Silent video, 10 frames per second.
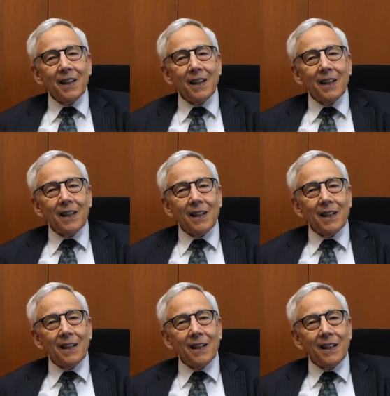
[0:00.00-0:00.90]

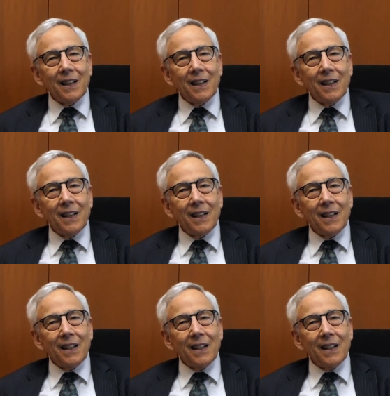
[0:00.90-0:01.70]
No one is speaking in this clip.